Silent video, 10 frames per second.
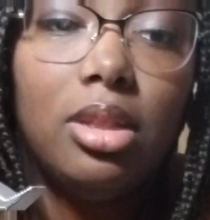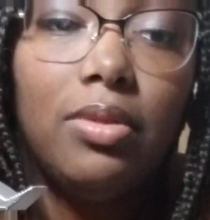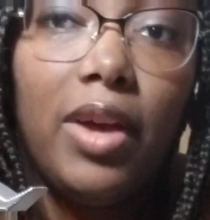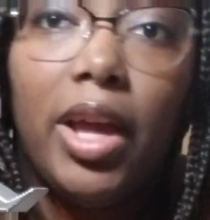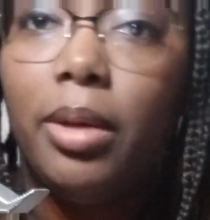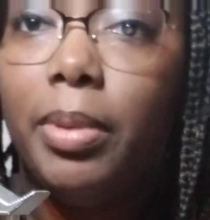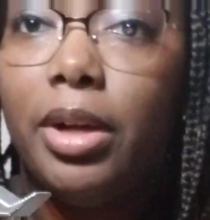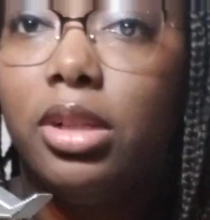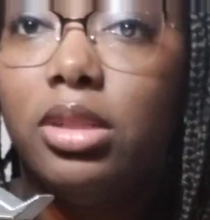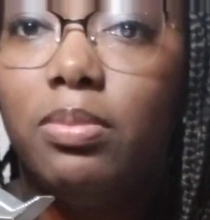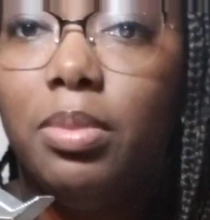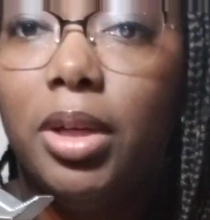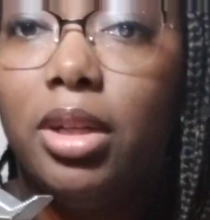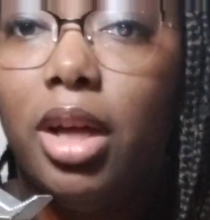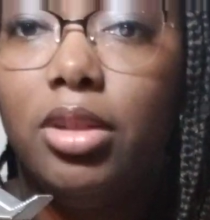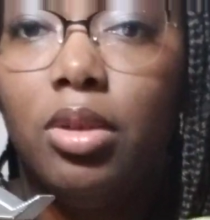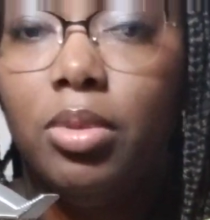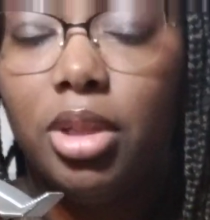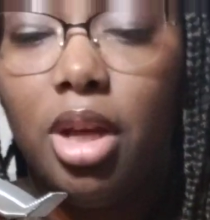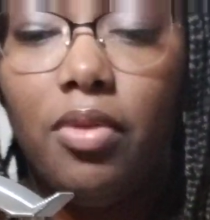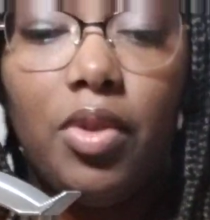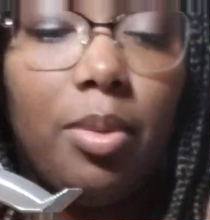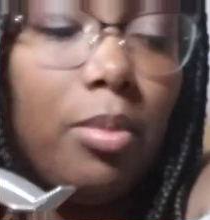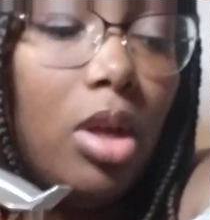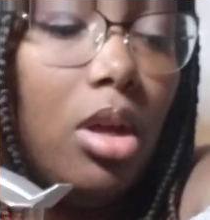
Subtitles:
if I ate pears, but I don't really care for them.